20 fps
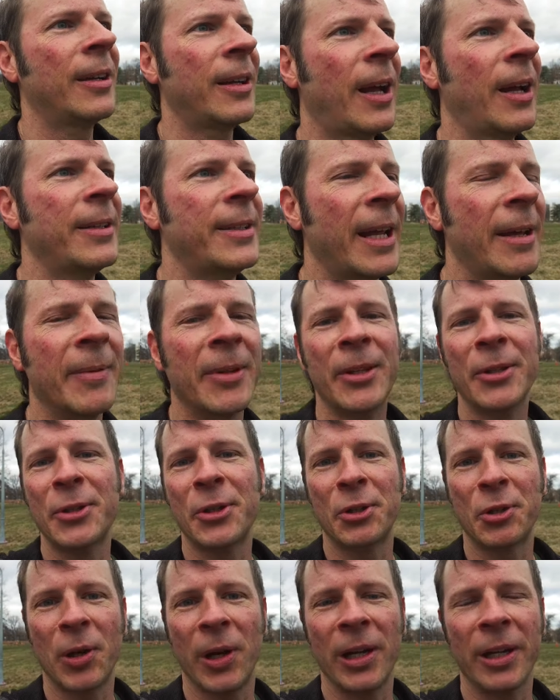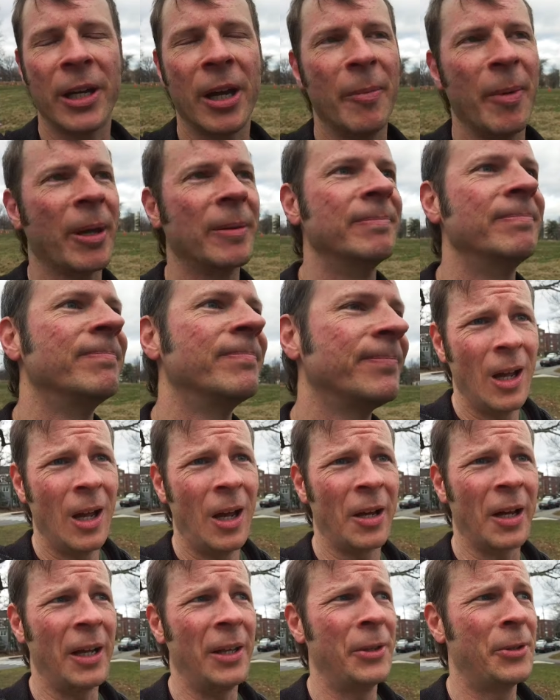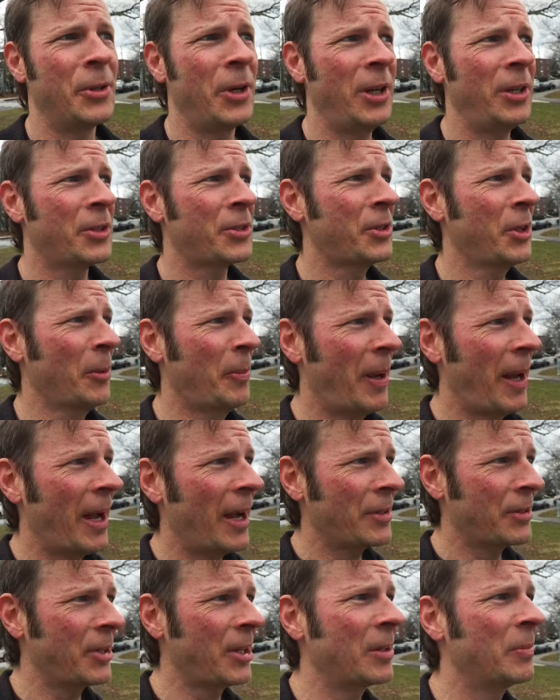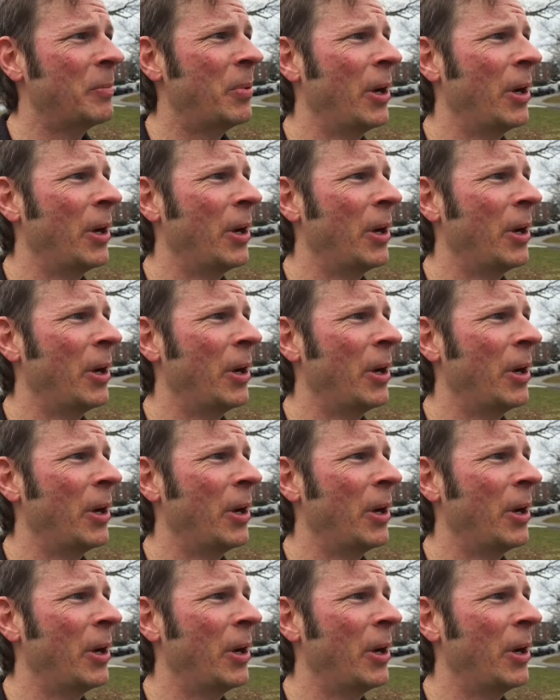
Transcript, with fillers: God damn it, there's a train coming. Okay, the train is still passing,